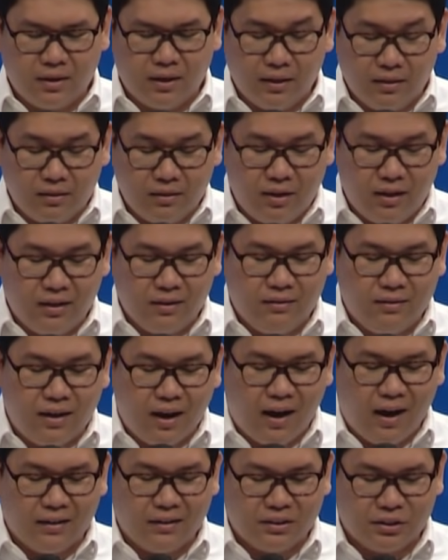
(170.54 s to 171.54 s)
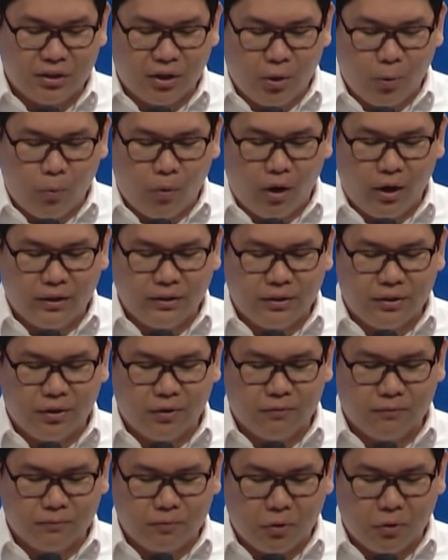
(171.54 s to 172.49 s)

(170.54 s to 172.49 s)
Indeed, God is a rewarder of